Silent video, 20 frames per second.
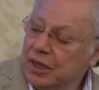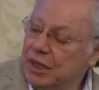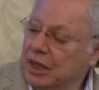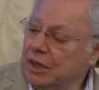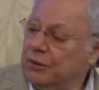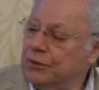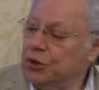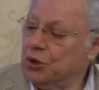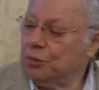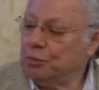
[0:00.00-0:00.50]

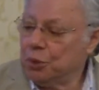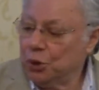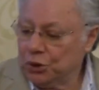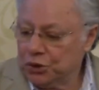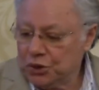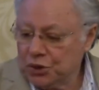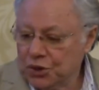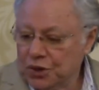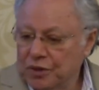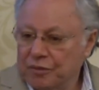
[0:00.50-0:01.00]
If you
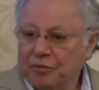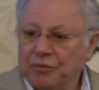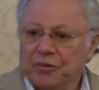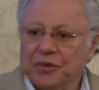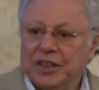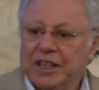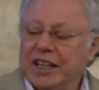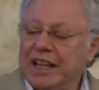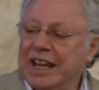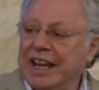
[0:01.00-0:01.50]
put
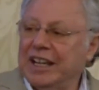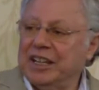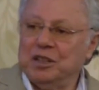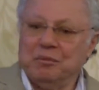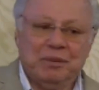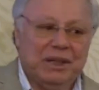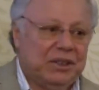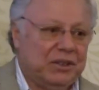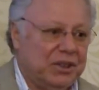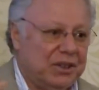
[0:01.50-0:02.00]
an
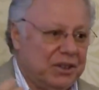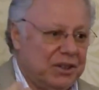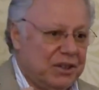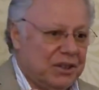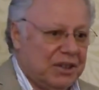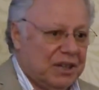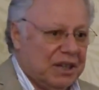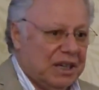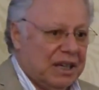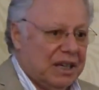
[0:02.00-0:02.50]

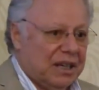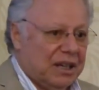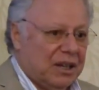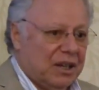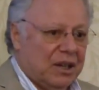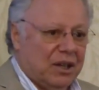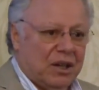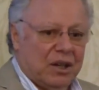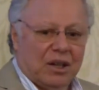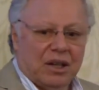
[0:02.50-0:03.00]
emitter,
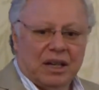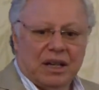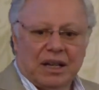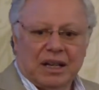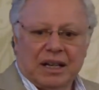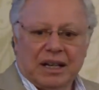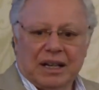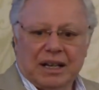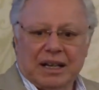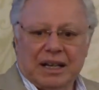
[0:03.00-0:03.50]

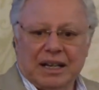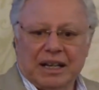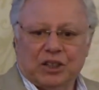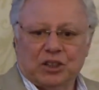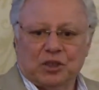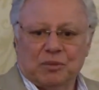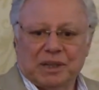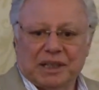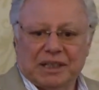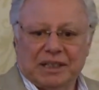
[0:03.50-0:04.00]

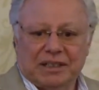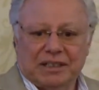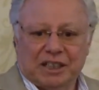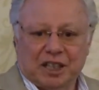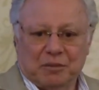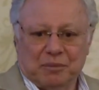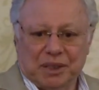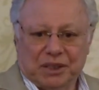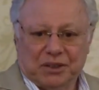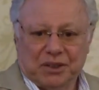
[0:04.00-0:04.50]
electromagnetic
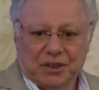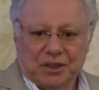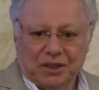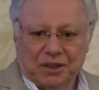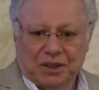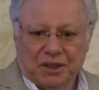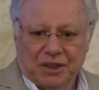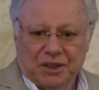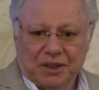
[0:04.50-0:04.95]
emitter,